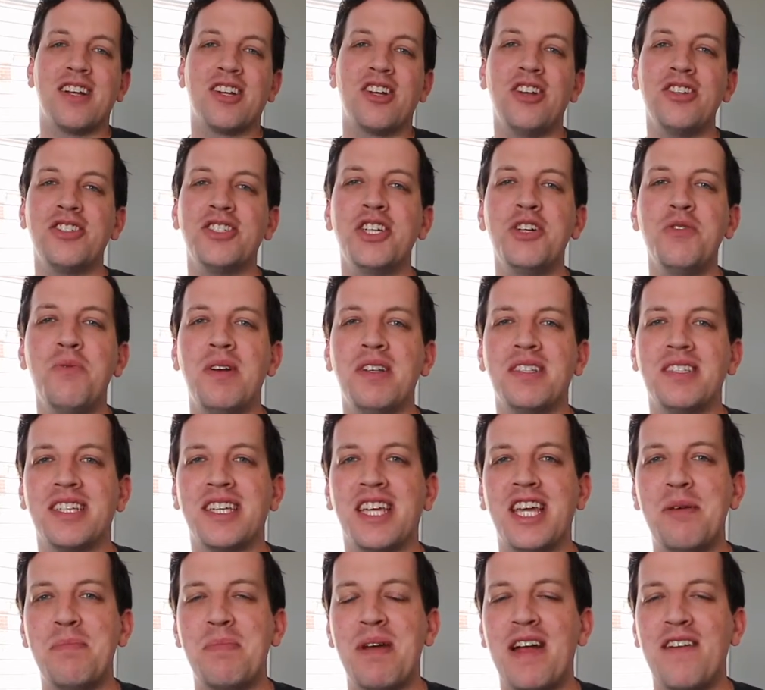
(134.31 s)
Gusto wants to
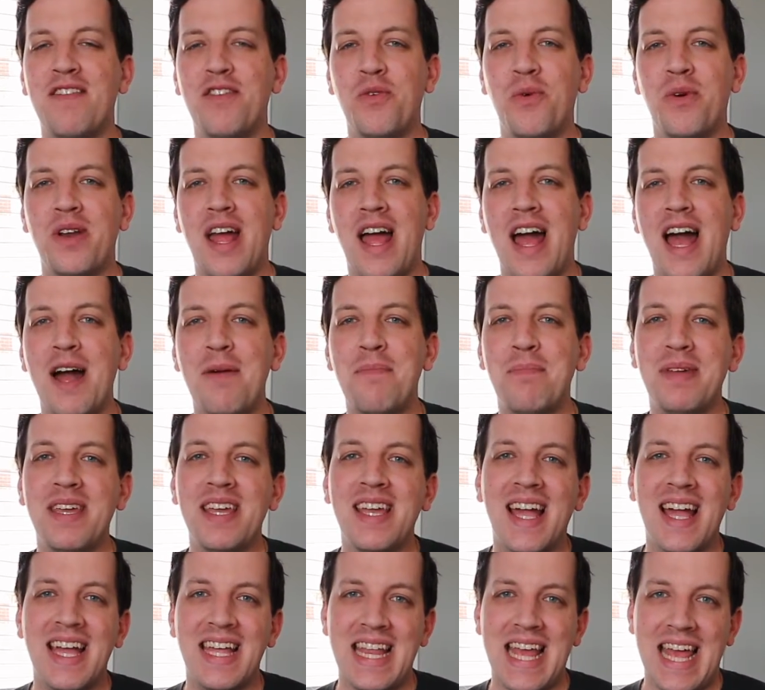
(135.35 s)
keep everyone
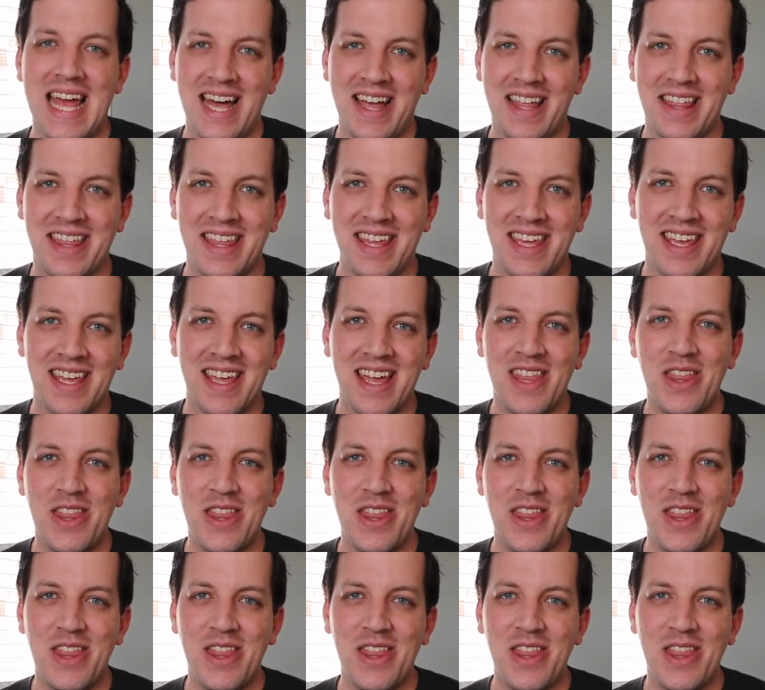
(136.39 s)
happy and healthy.